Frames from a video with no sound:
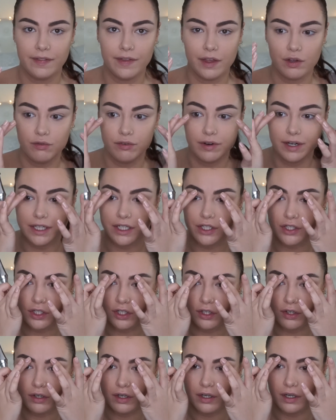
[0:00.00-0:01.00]
and they really
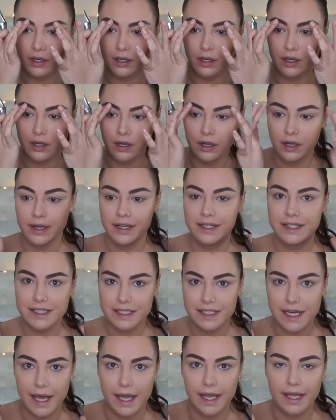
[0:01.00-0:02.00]
do
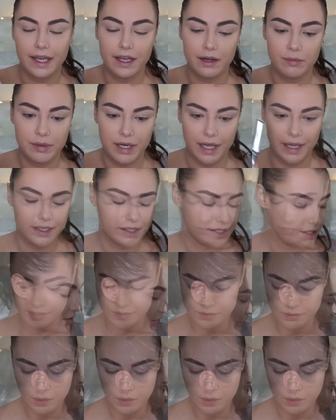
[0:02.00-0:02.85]
stay in place.